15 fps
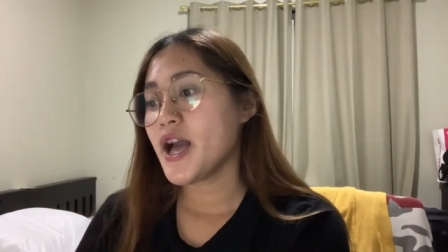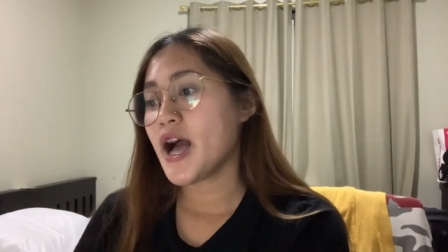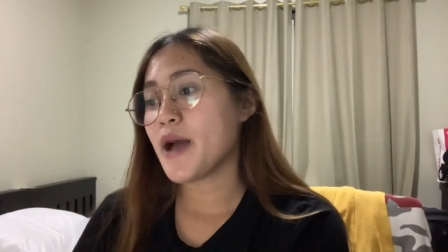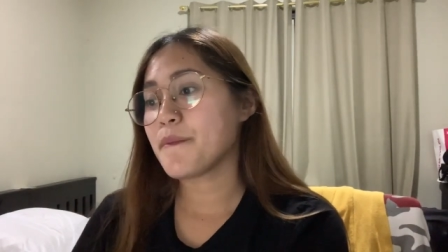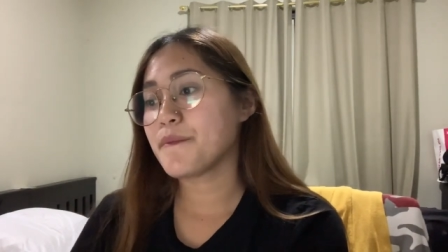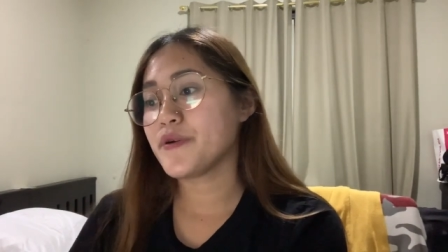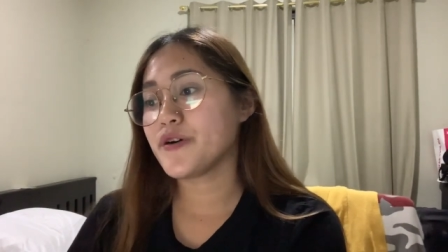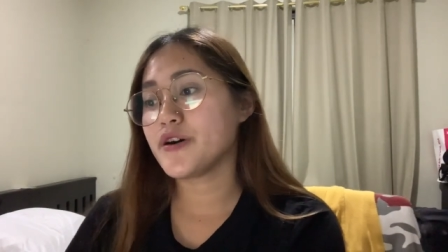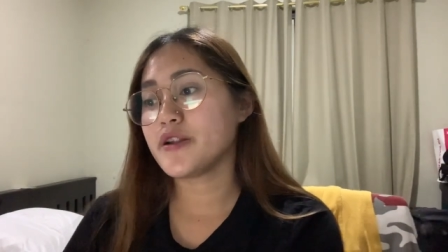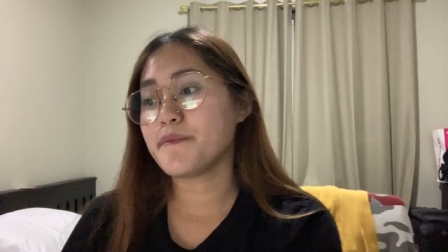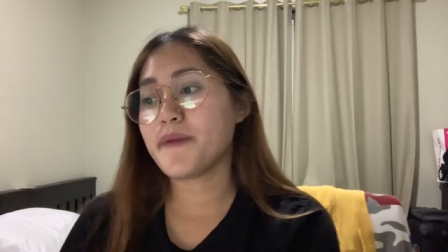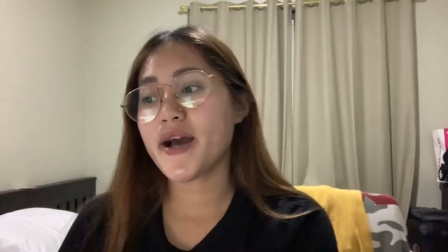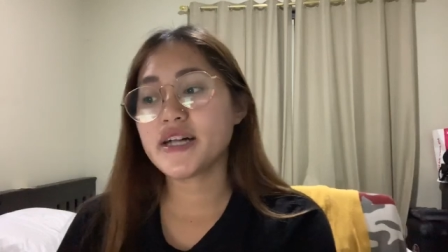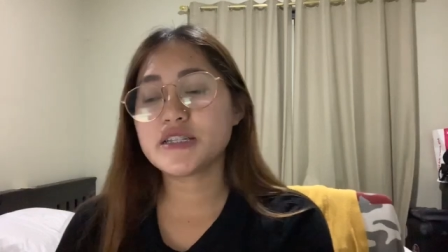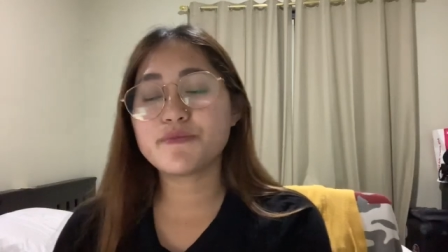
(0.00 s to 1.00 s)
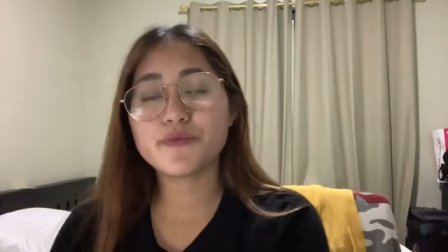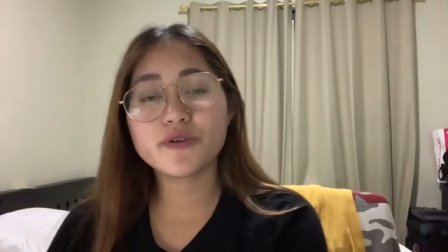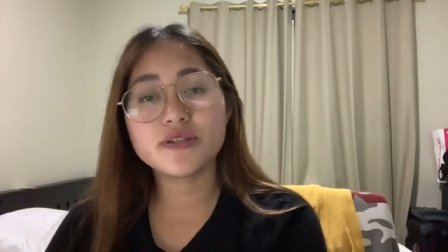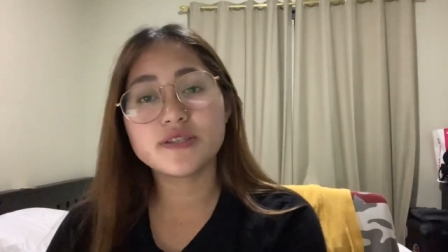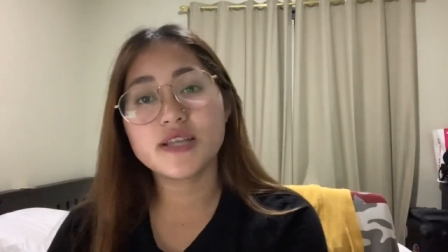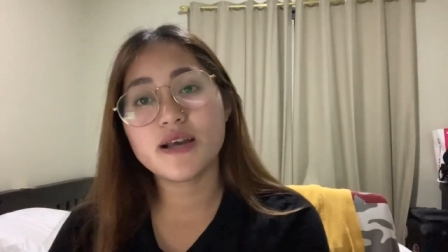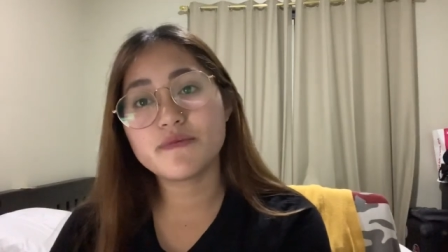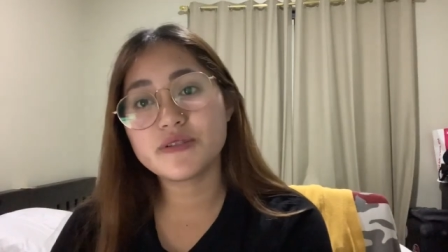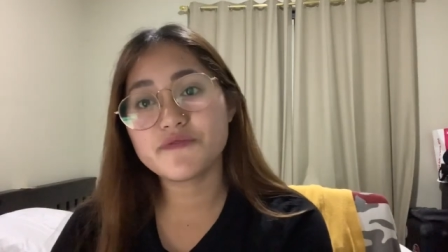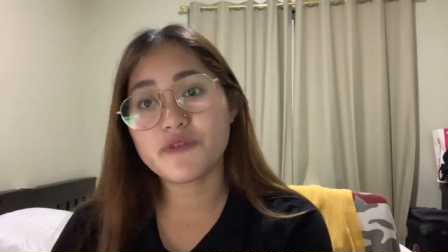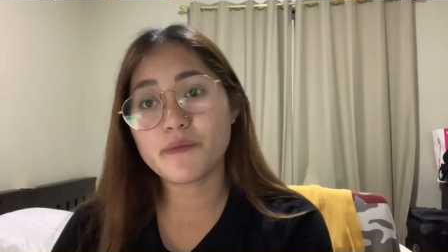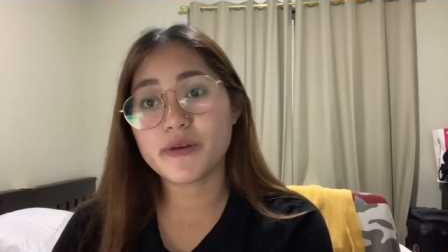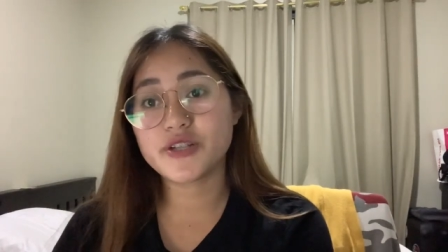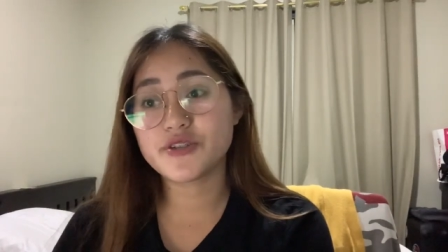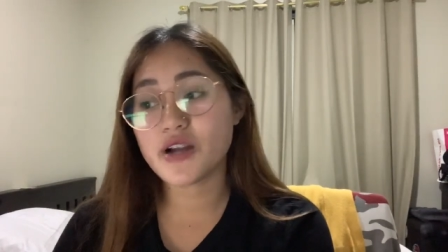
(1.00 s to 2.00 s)
I put passport stamps
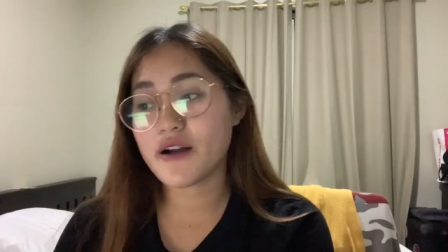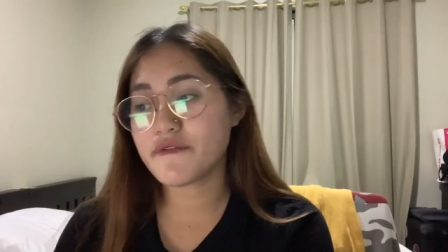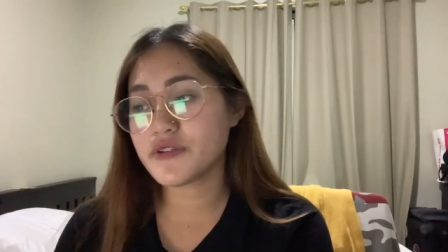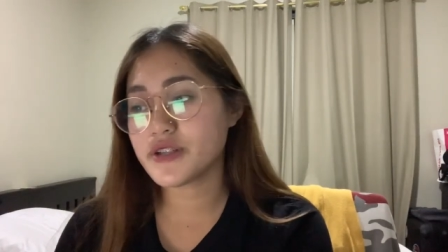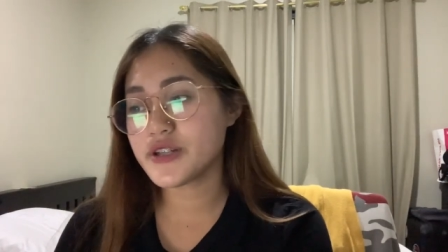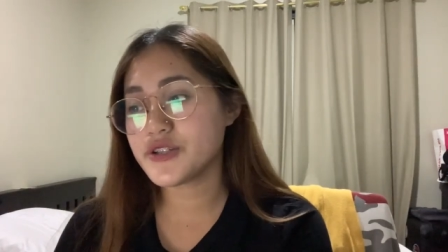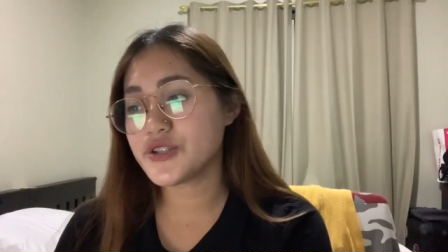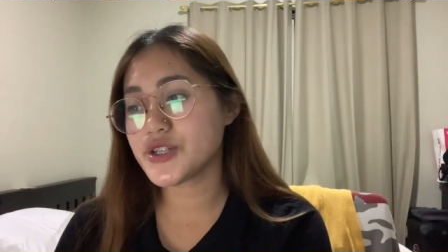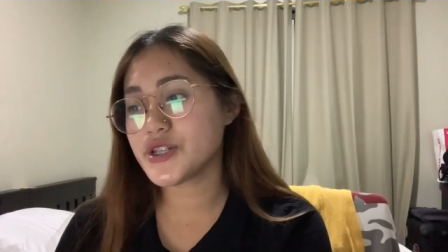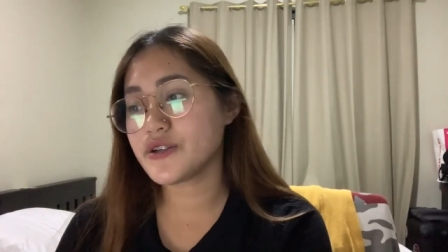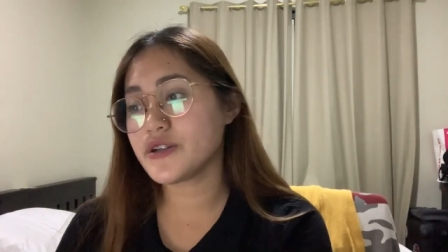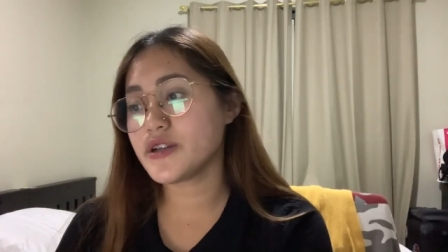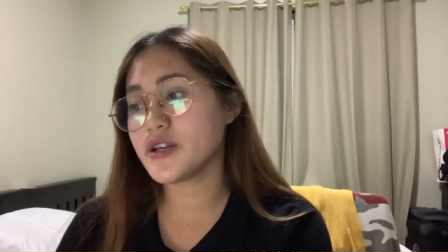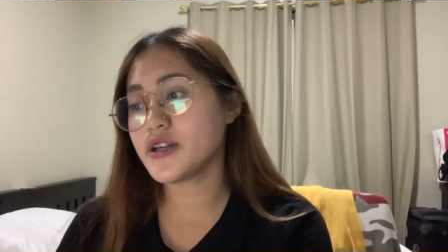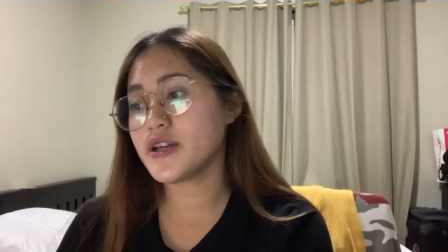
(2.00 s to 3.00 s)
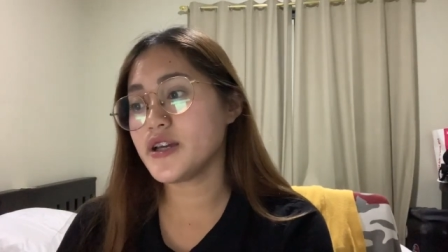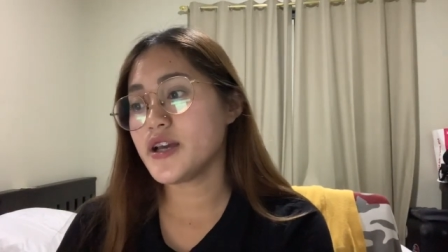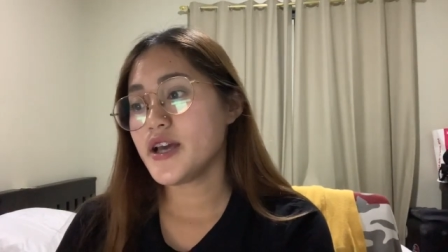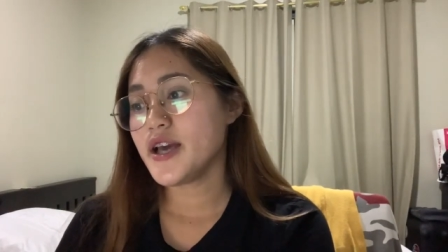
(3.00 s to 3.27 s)
from my travel history,